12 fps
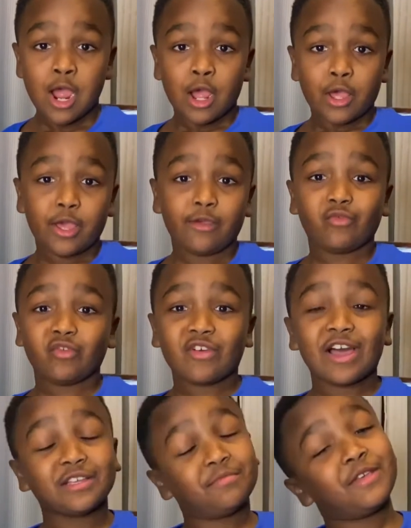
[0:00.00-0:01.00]
If you
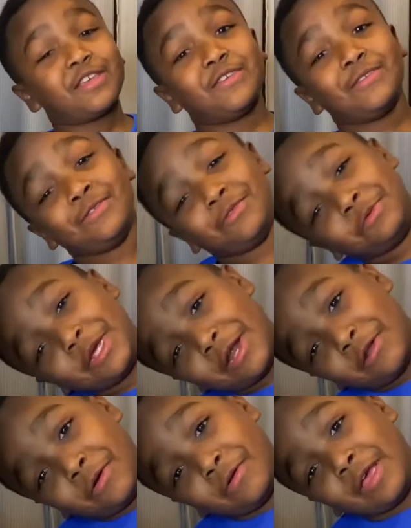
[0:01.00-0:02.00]
guys make a YouTube
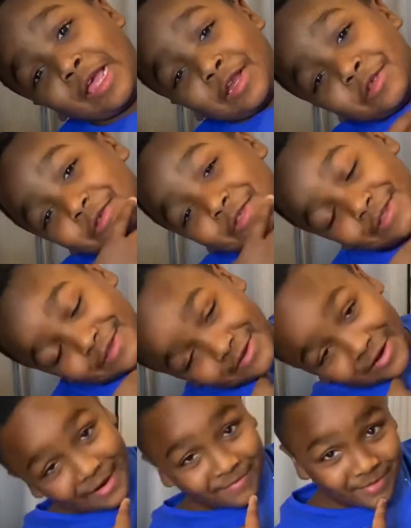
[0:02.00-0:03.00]
channel and you
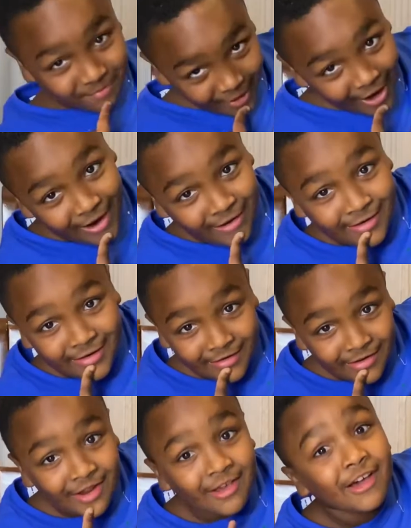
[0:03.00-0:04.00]
subscribe to mine,
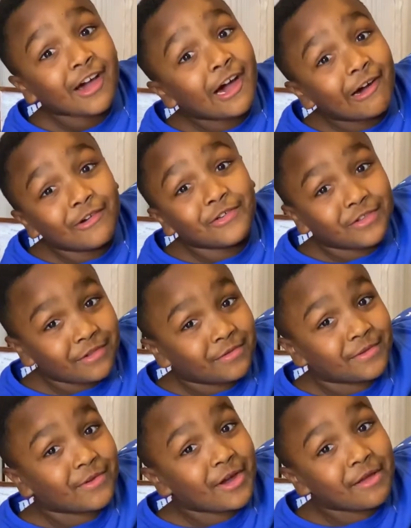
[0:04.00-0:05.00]
I will
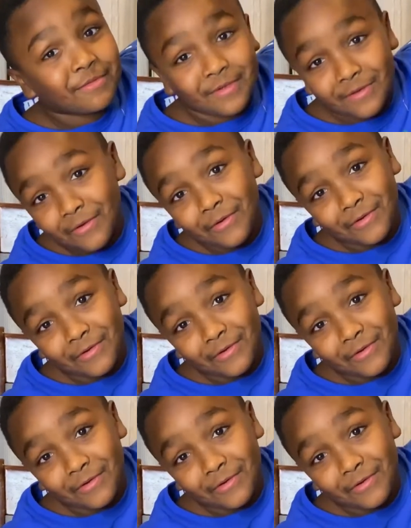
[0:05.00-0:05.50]
subscribe to yours.